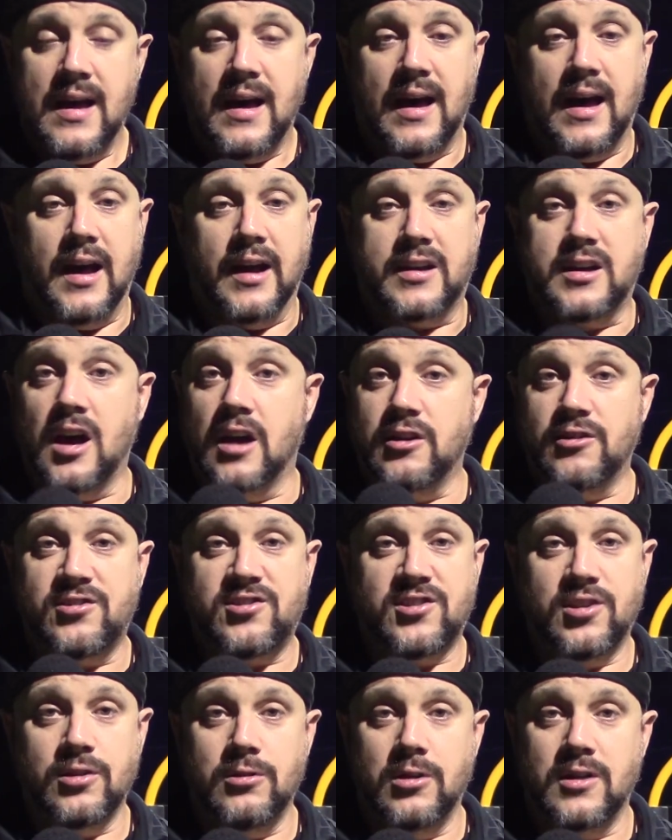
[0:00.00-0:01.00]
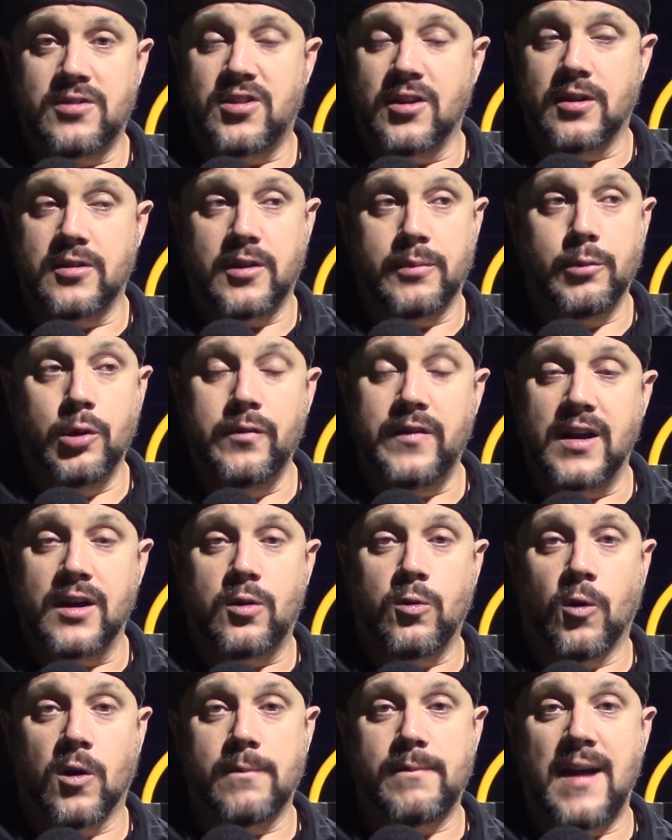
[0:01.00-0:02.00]
Uh, Cutter Stewart, the, the move in
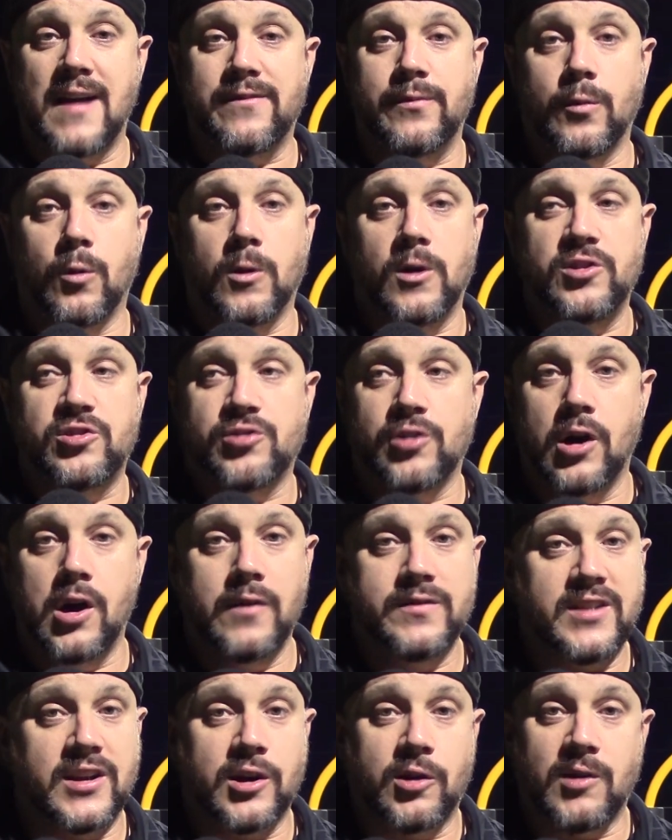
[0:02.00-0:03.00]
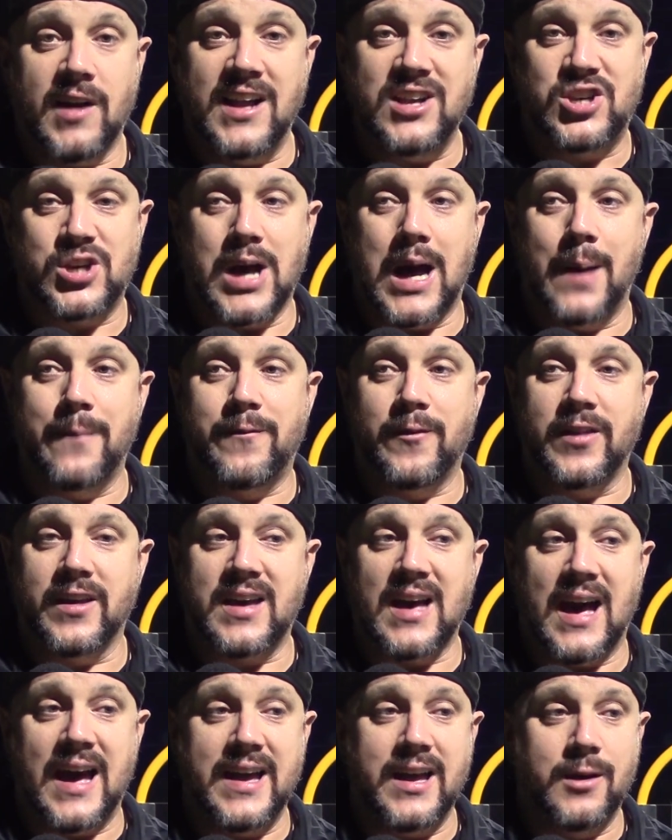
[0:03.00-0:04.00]
quarterback from Orange Grove, did a great job for the
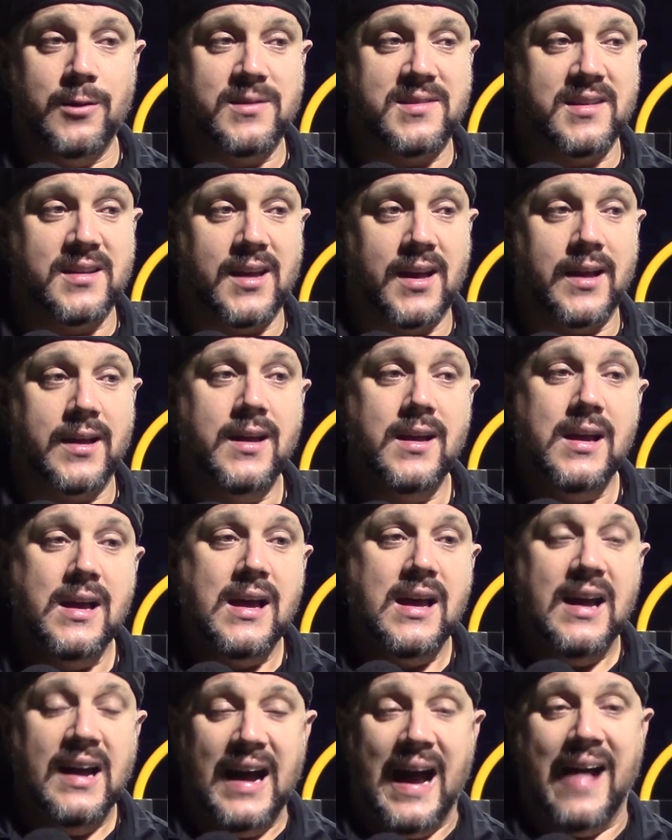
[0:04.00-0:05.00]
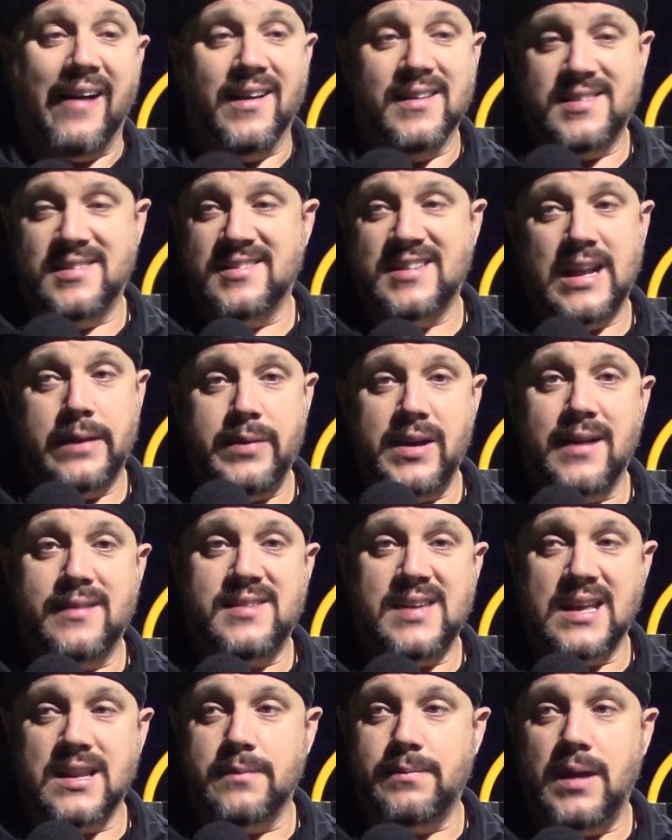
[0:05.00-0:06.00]
Coyotes, and uh, Alice is going to be a
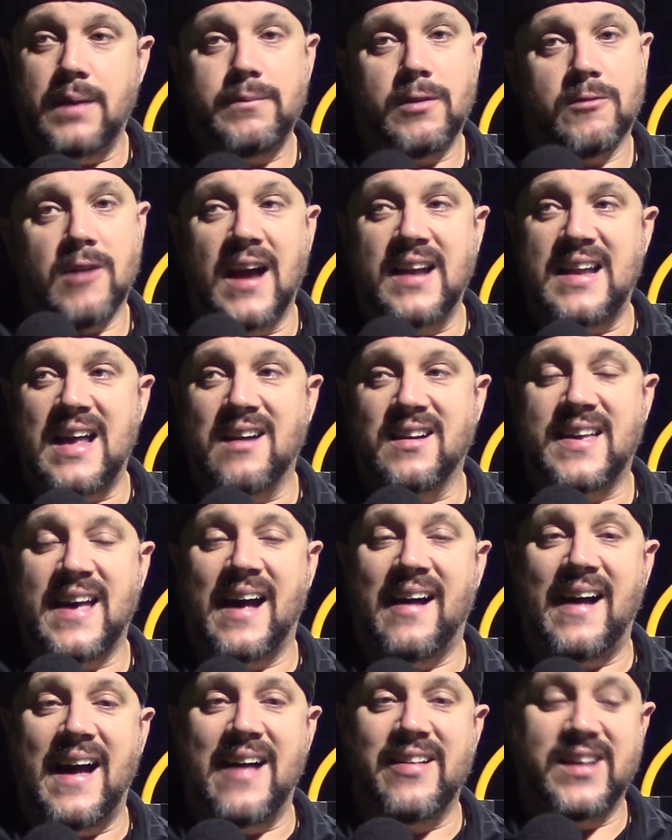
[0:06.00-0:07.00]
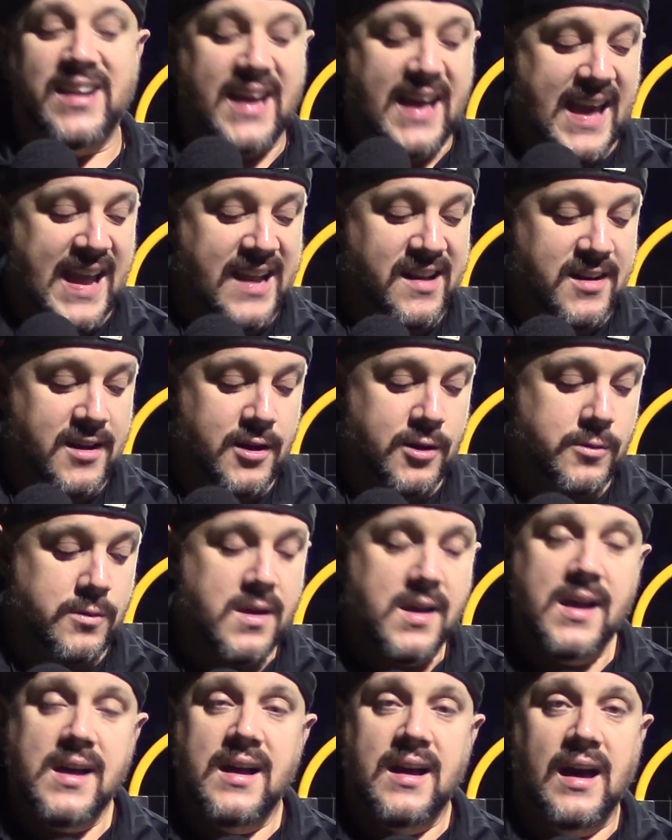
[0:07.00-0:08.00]
team to beat. But right now, Calallen at 8 0,
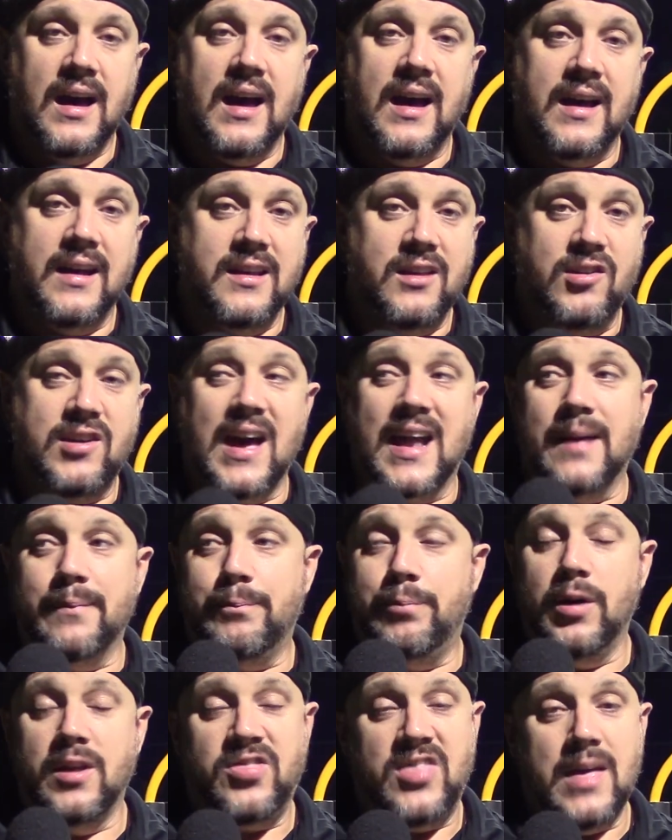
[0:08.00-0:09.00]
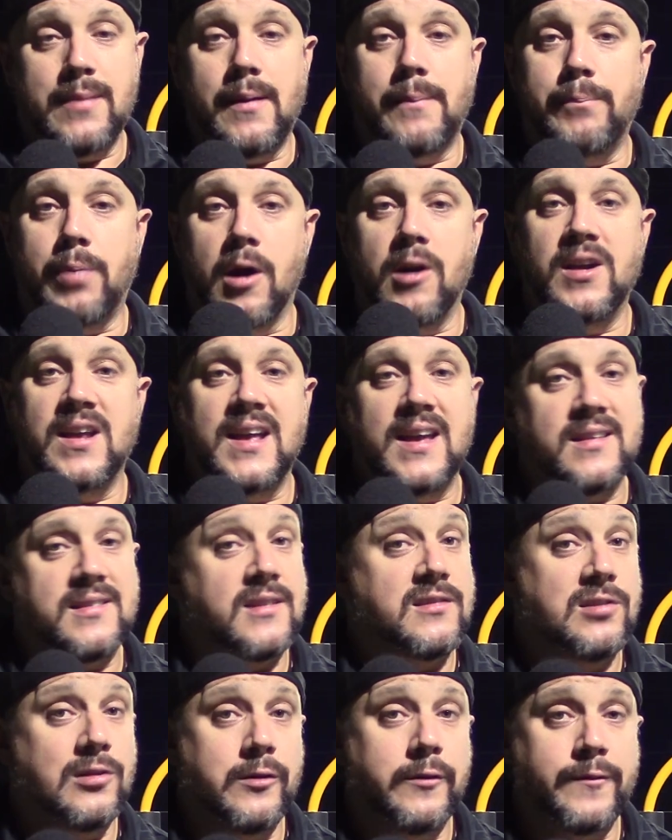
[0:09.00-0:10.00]
uh, you got to put them and Boerne as the
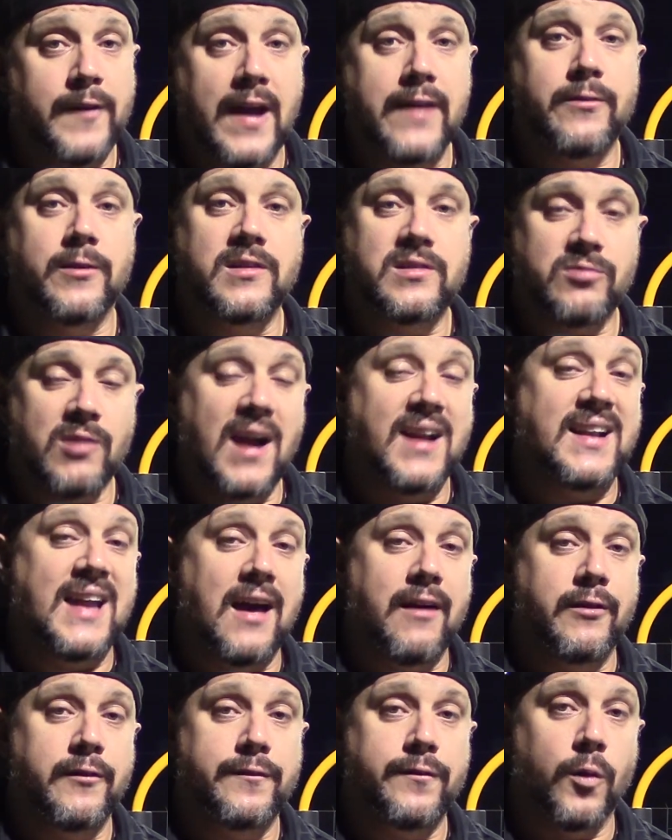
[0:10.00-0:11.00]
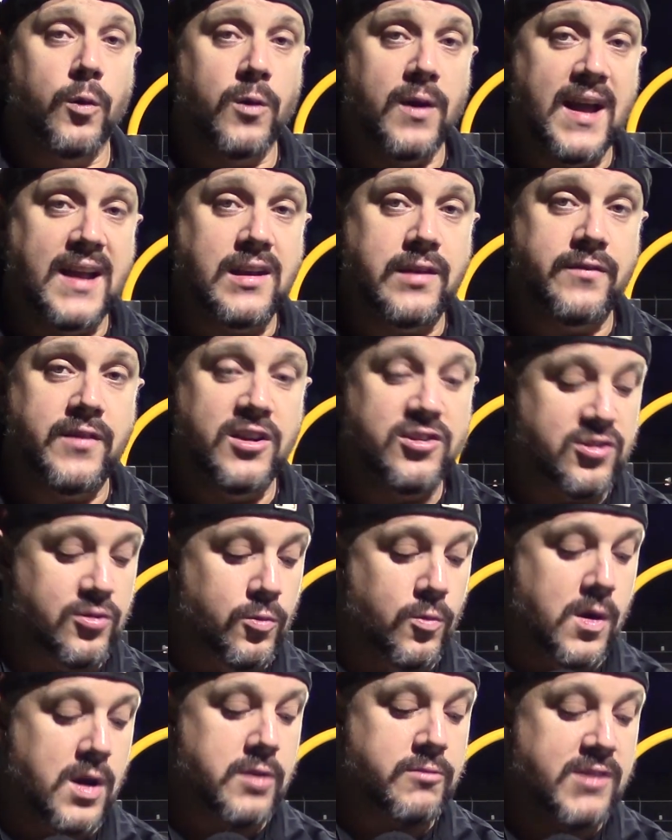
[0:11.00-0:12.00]
two favorites right now in 4A,
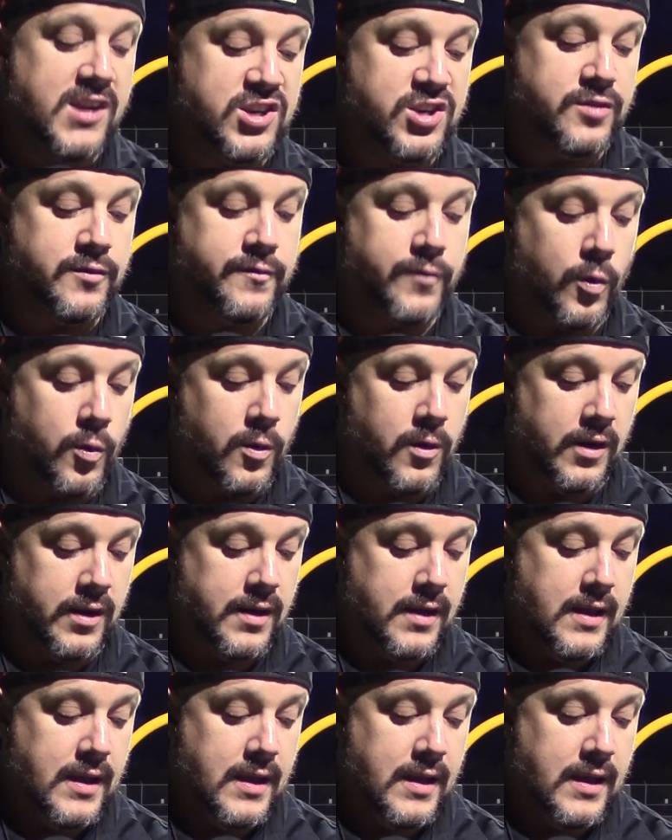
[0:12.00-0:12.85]
Division 1, Region 4.